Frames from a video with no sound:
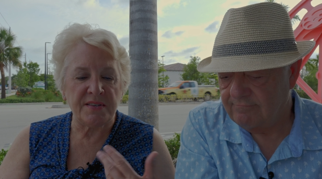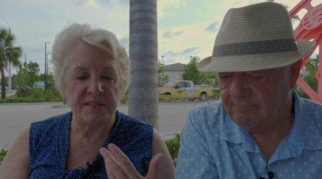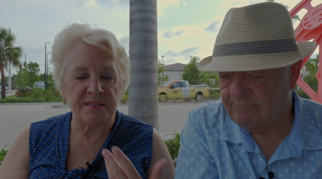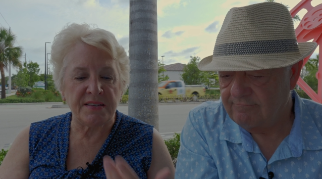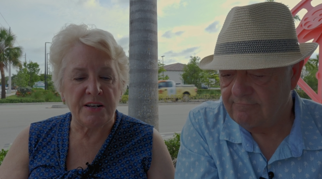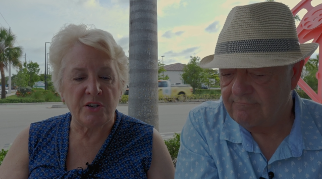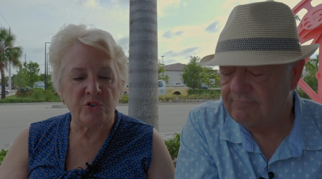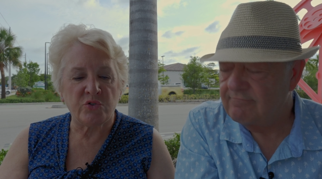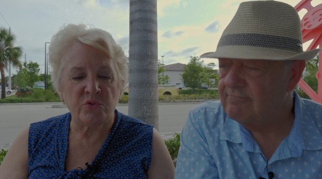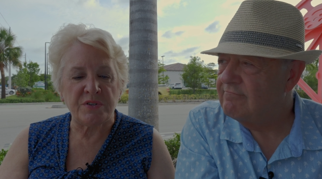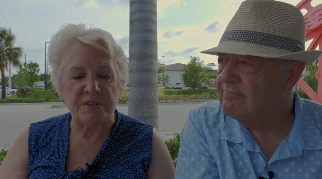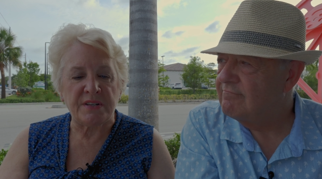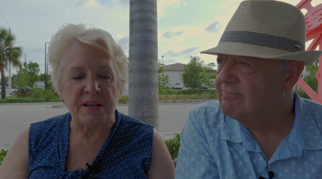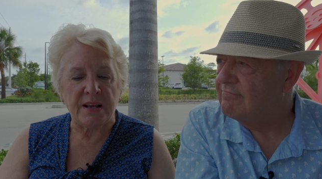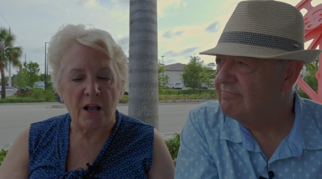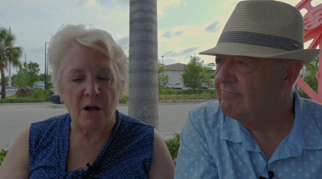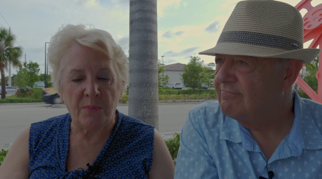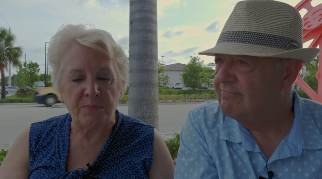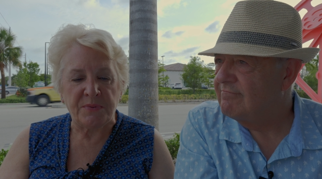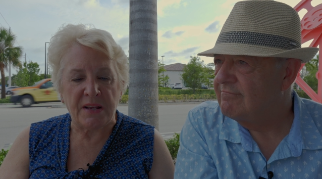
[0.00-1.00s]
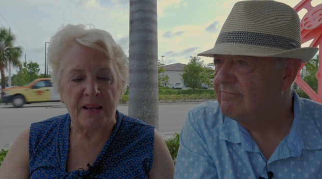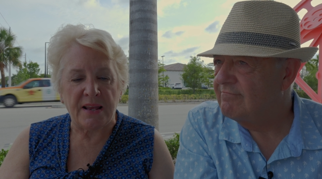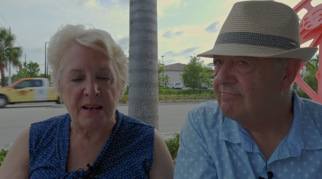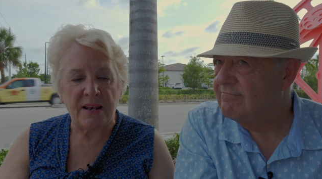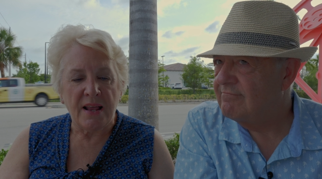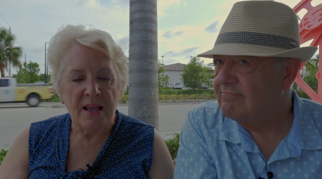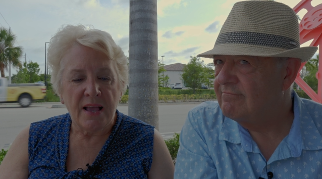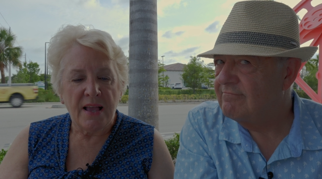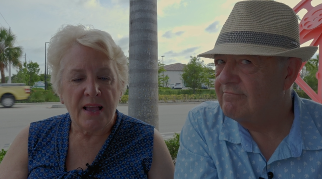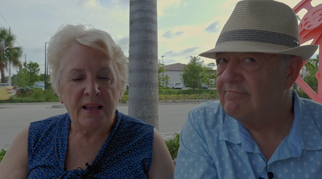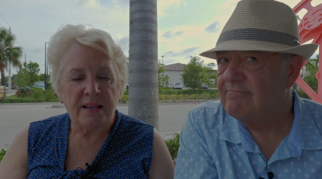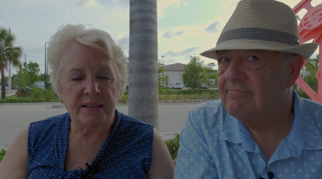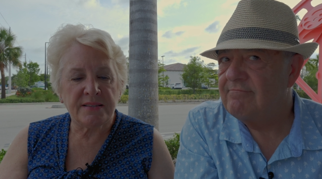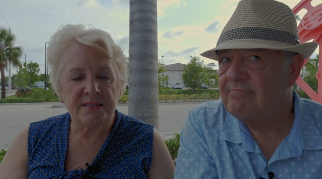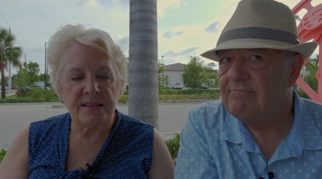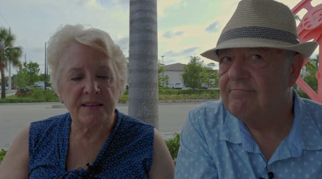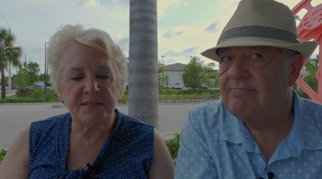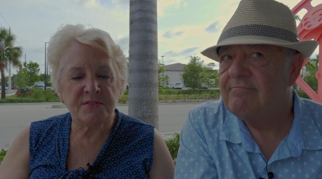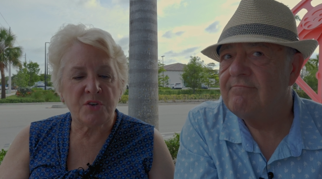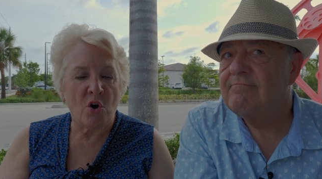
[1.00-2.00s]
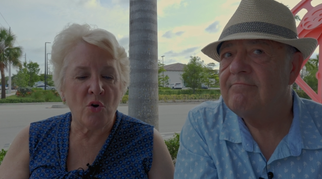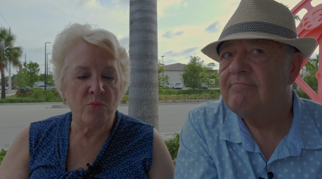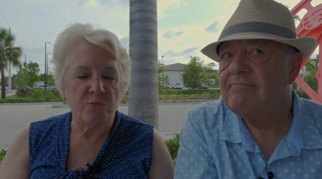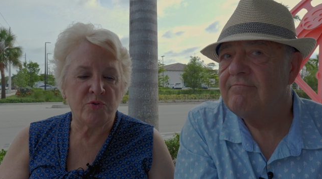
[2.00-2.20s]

Speaker 1: is an interesting update. It says home